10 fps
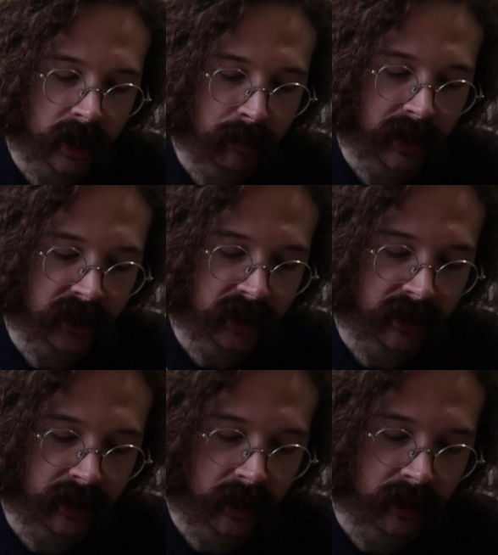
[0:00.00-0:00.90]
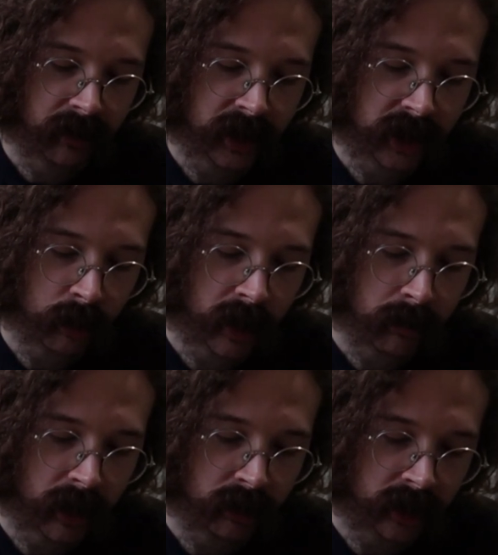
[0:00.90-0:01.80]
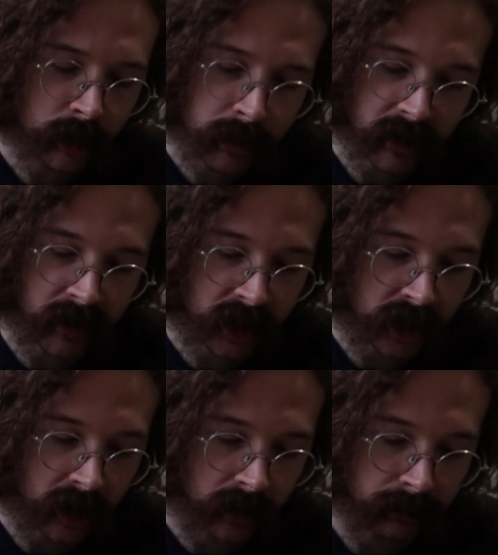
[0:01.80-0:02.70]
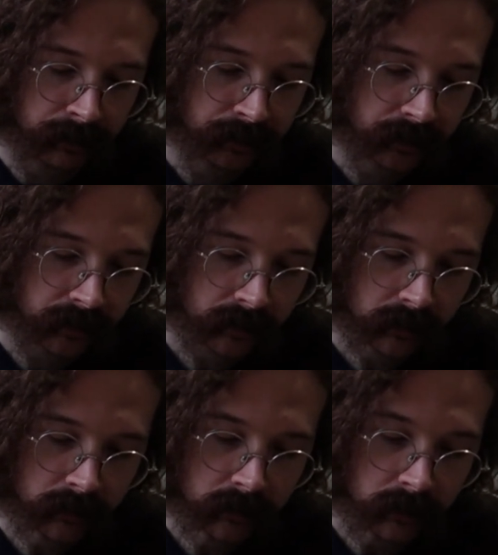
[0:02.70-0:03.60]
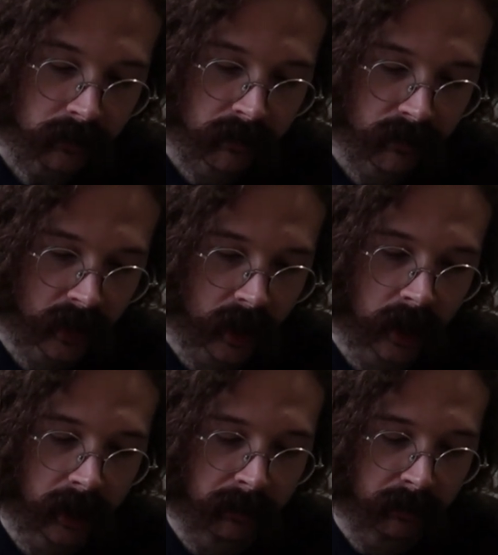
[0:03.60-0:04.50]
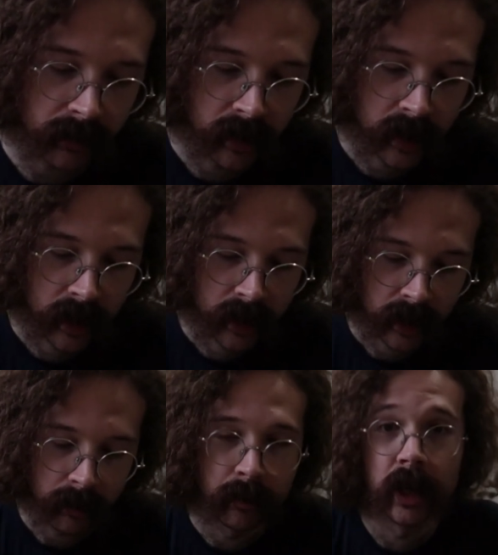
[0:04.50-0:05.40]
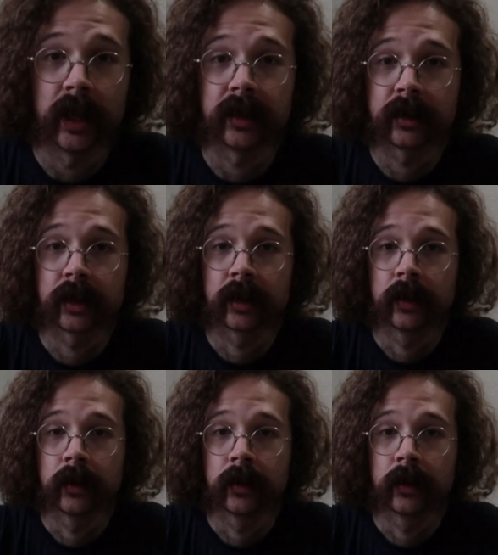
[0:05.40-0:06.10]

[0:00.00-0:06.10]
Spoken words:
in a pleasant fishy way, but it was a little bit fishier. But